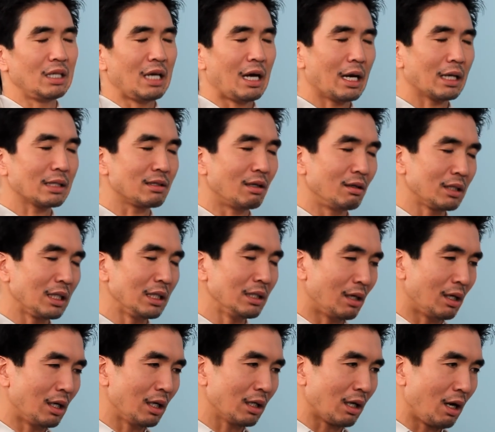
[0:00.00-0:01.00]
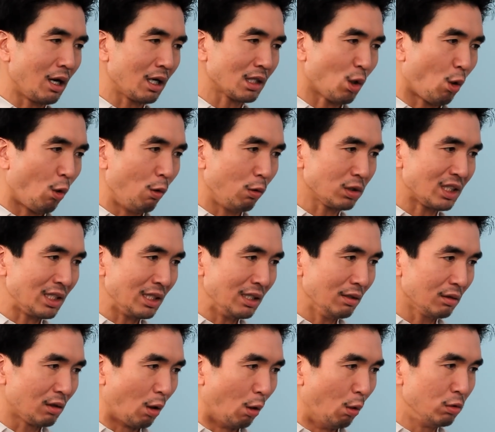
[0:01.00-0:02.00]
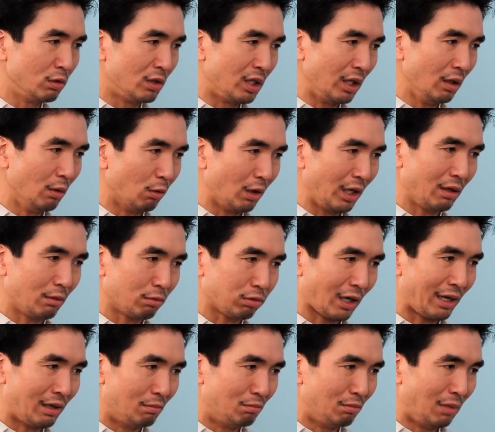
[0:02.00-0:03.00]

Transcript: Yak, donkey, dog, ox, horse, seal, goat, deer, whale, rat, or